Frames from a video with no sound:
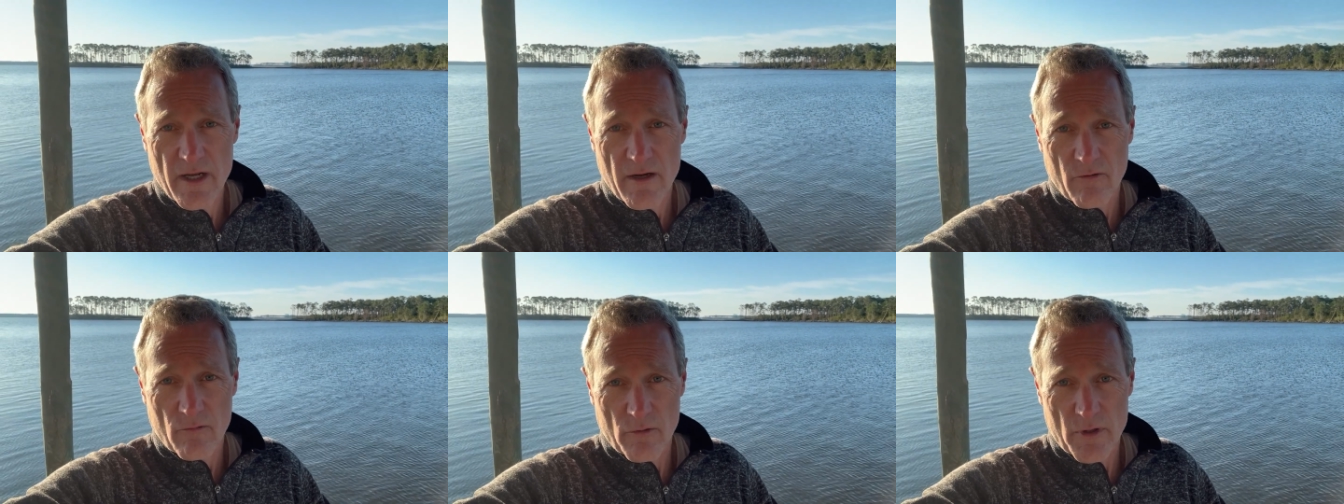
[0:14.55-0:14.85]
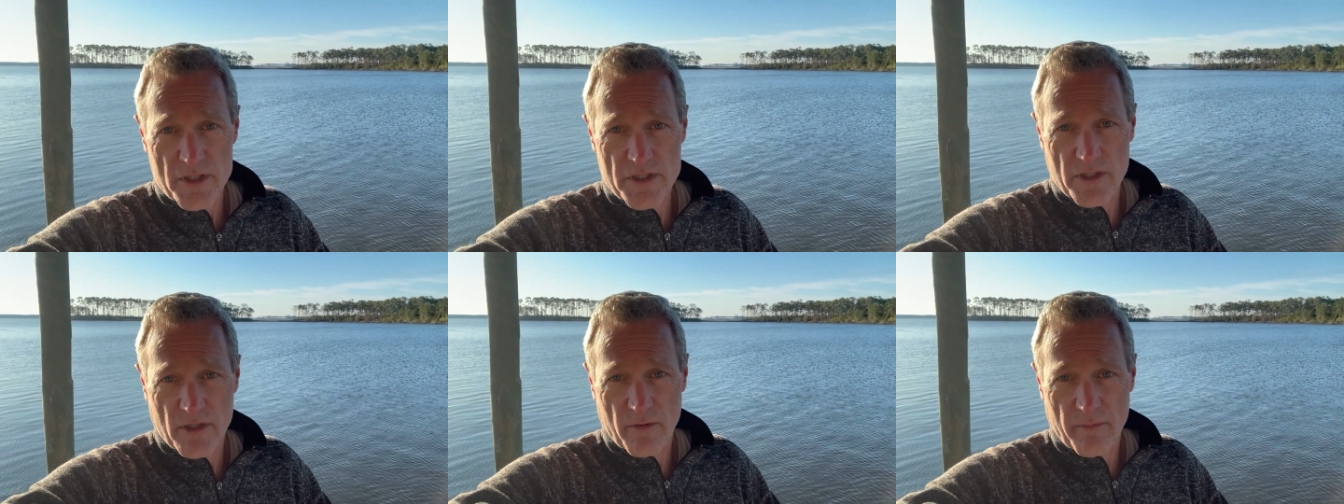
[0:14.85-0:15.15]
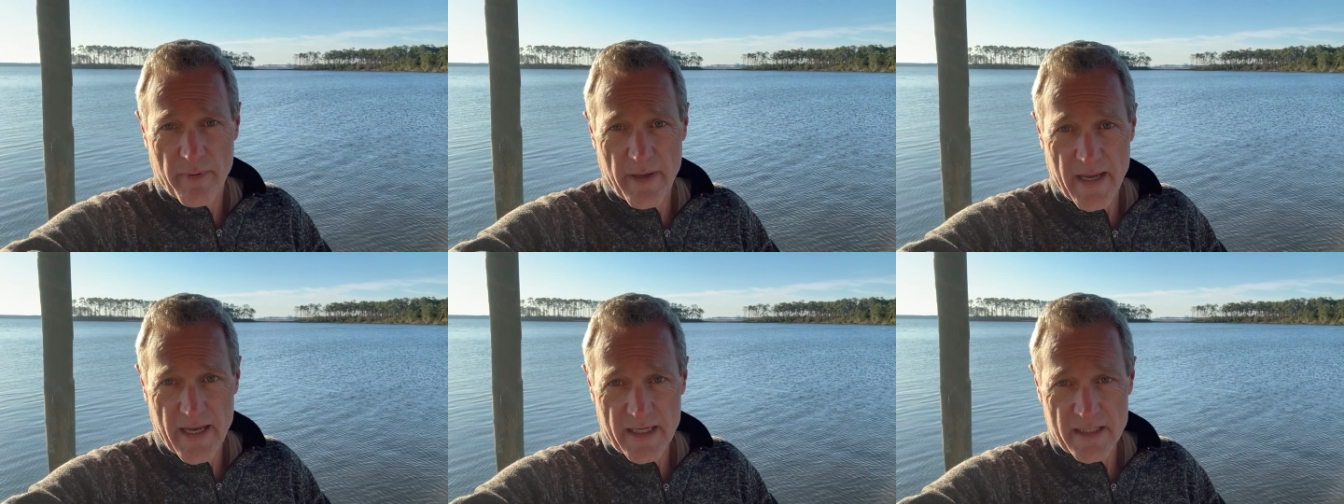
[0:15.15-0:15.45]
regional
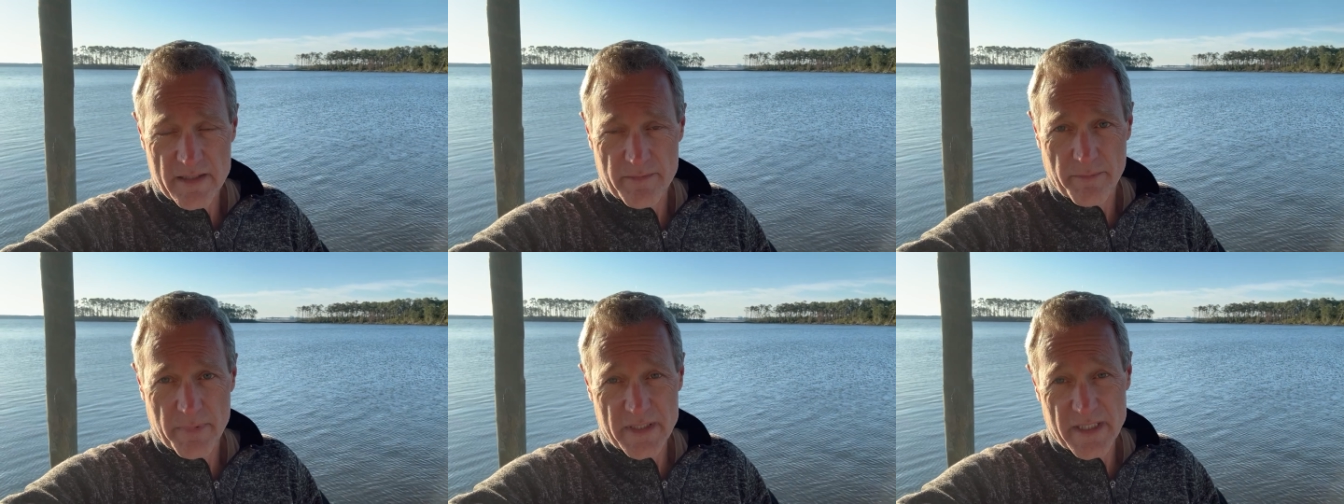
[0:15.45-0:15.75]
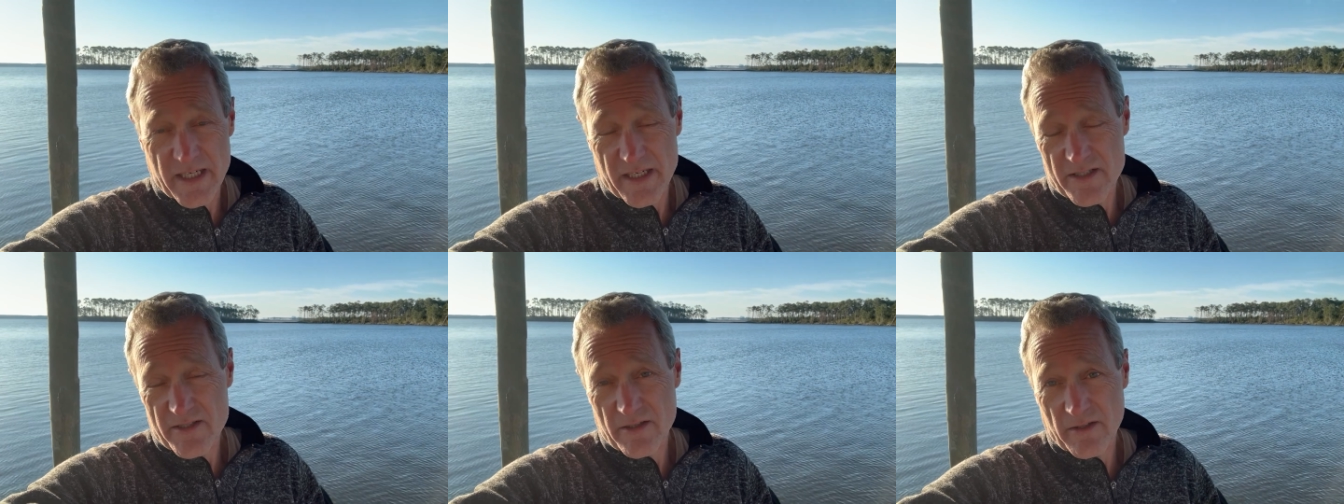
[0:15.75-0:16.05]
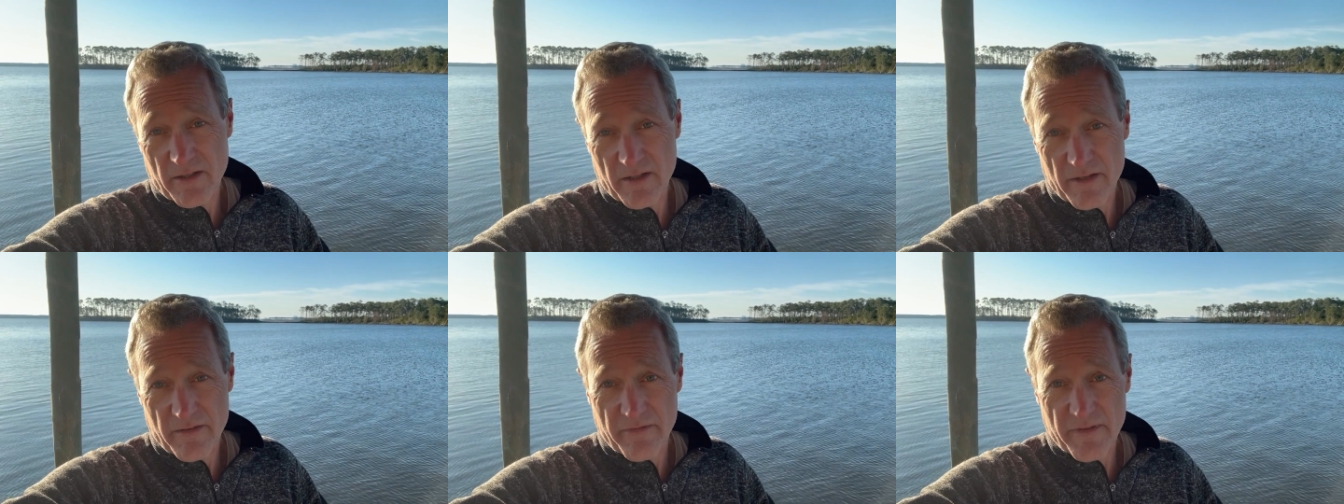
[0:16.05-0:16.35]
banks and
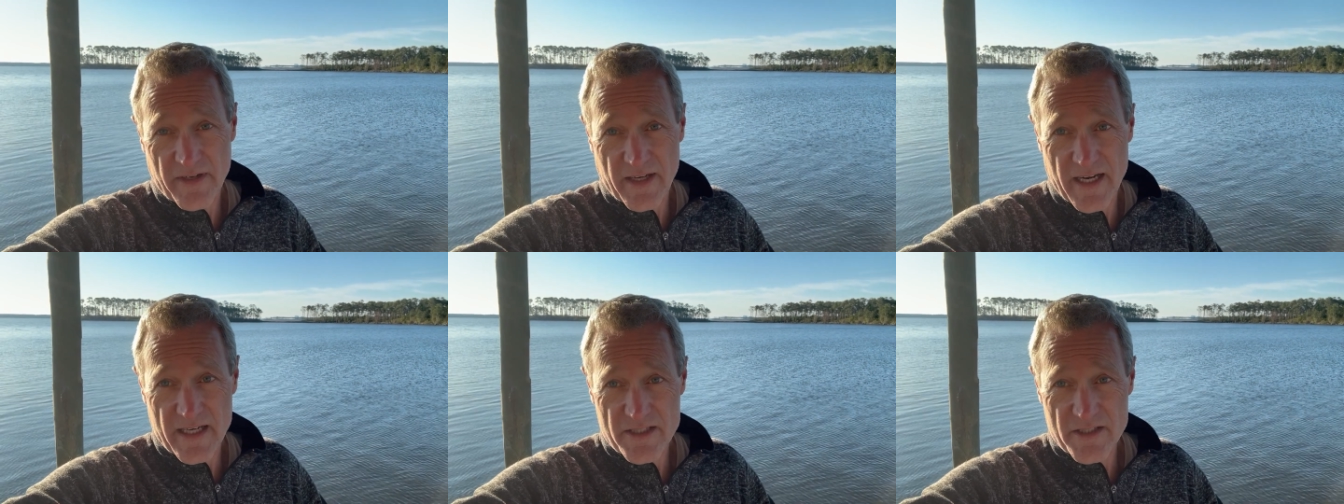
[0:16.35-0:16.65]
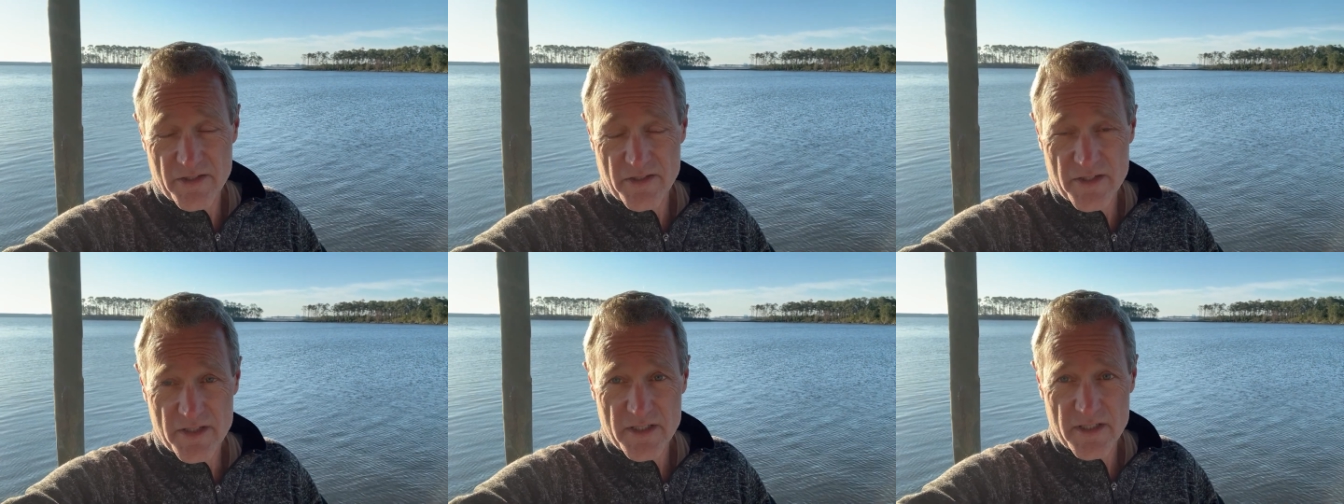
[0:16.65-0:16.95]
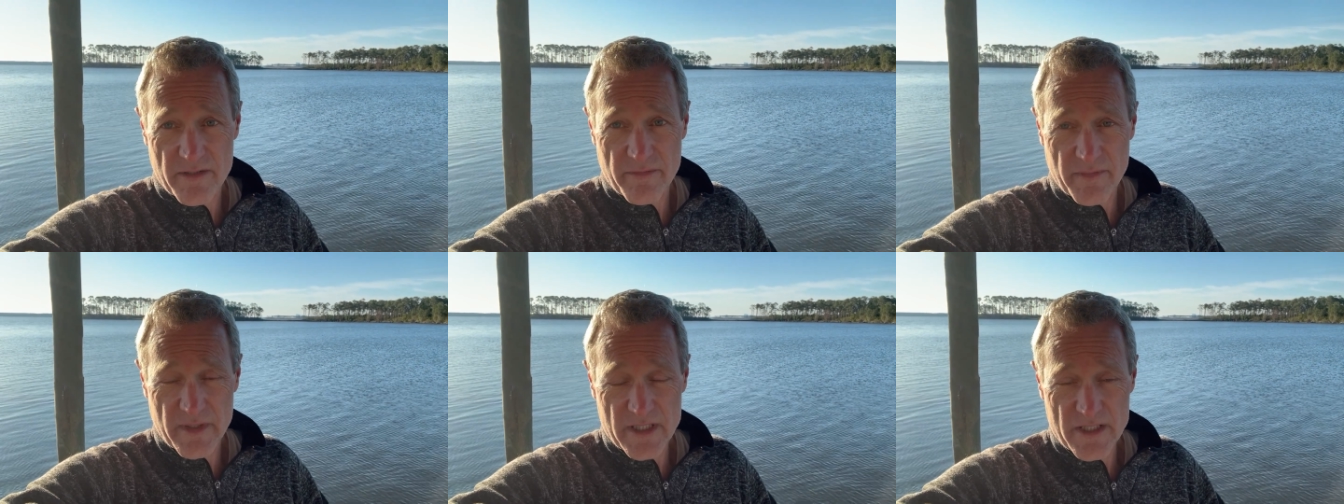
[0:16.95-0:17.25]
potentially the financial
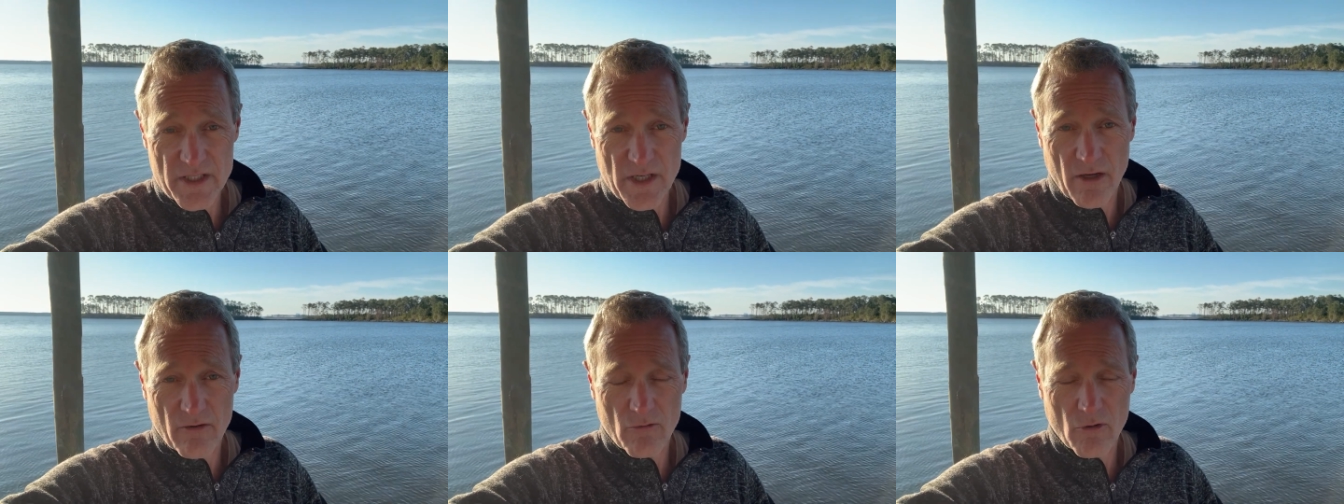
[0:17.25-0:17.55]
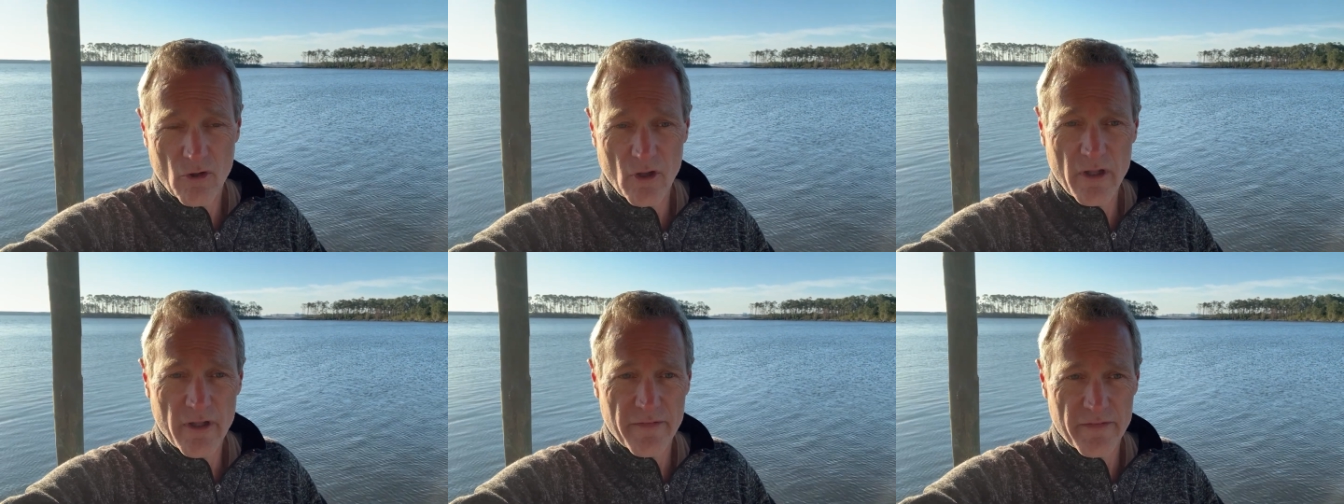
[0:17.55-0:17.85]
system in general.